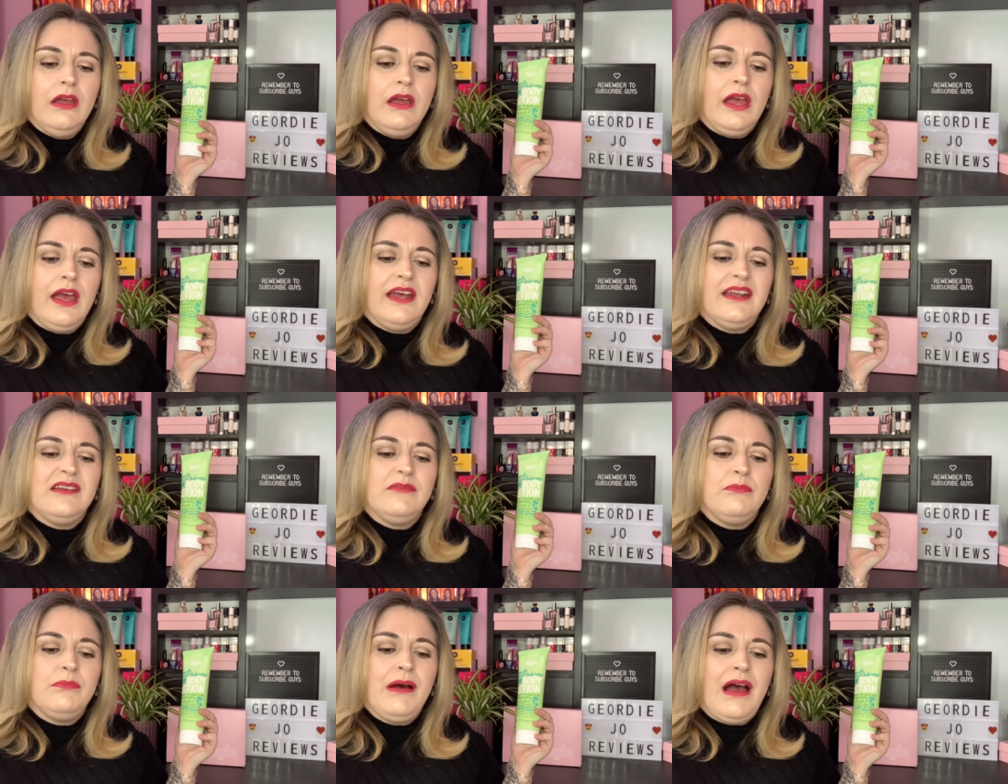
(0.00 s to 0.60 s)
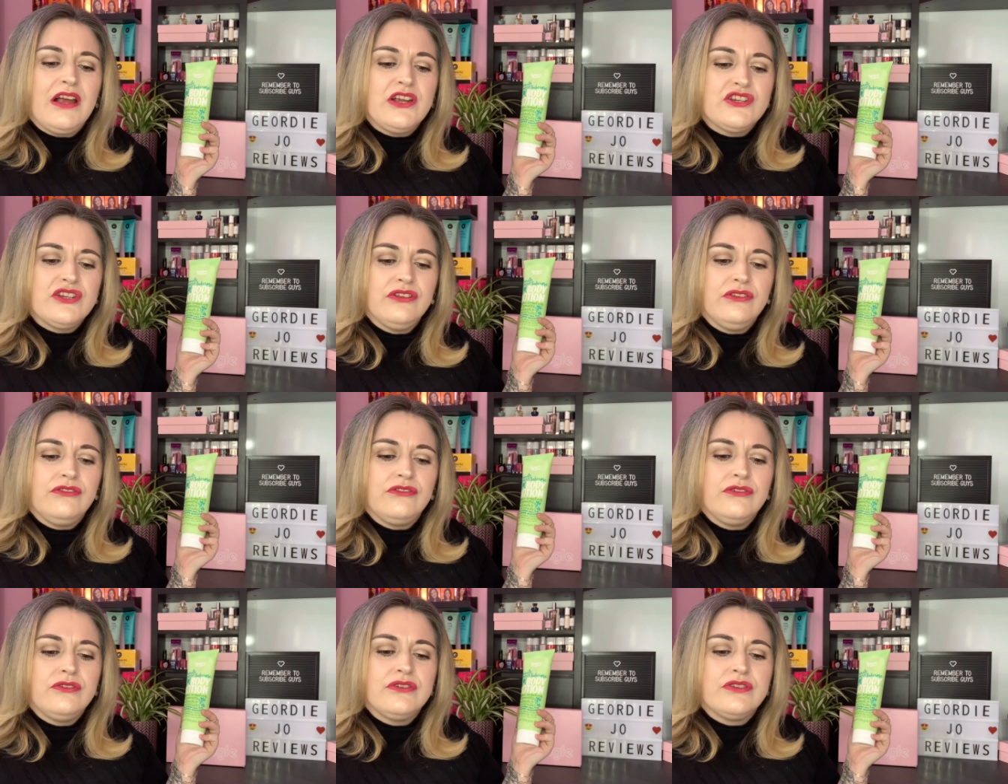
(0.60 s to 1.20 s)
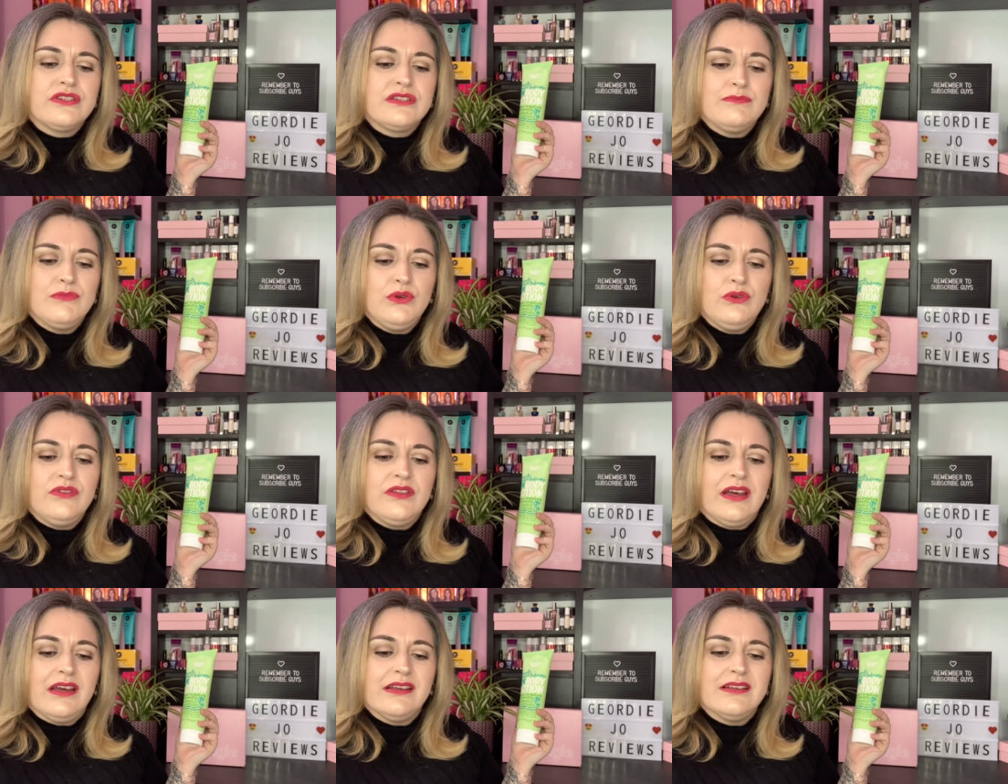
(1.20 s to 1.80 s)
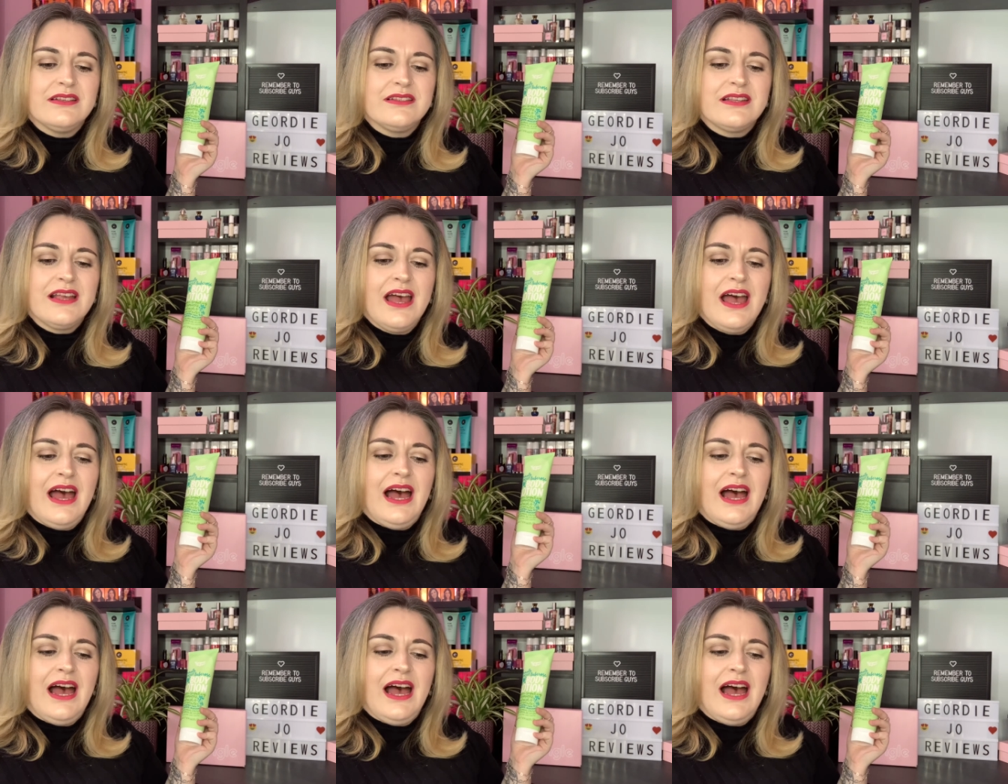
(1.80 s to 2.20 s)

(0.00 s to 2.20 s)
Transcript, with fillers: and passion fruit smoothers